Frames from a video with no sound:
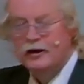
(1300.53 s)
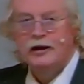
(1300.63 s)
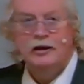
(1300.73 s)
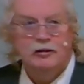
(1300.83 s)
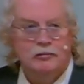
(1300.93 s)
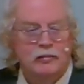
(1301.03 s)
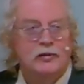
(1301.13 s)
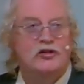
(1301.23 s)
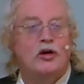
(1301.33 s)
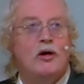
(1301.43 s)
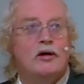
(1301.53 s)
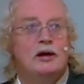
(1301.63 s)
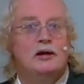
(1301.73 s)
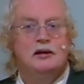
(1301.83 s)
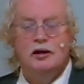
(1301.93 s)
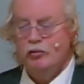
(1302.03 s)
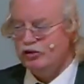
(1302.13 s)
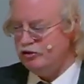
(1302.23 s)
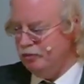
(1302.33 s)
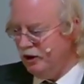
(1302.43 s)
and talking and
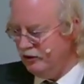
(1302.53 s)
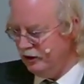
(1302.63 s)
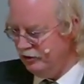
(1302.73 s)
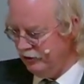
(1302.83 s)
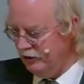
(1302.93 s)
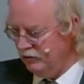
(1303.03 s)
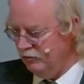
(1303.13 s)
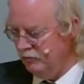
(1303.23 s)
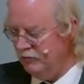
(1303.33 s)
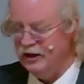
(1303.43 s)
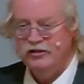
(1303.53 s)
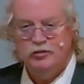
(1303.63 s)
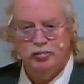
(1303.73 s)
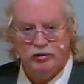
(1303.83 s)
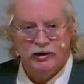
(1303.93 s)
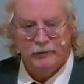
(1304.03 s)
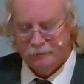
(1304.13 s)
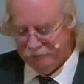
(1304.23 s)
responding to Him. That's prayer.